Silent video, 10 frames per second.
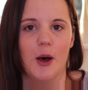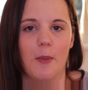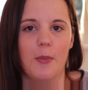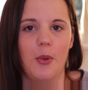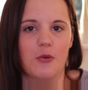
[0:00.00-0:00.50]

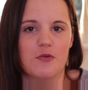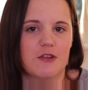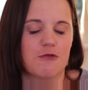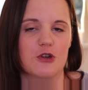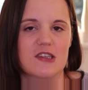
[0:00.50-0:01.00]
bump of
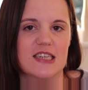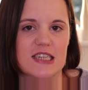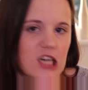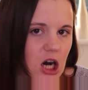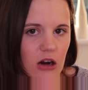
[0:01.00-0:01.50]
defrosting
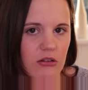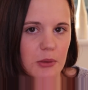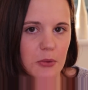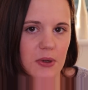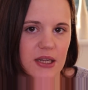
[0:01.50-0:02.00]
the car in
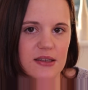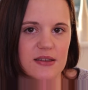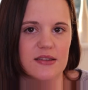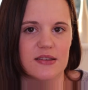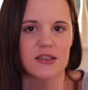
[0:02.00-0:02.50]
the
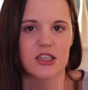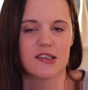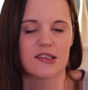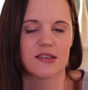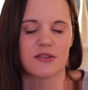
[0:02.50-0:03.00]
mornings and
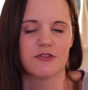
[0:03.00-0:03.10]
just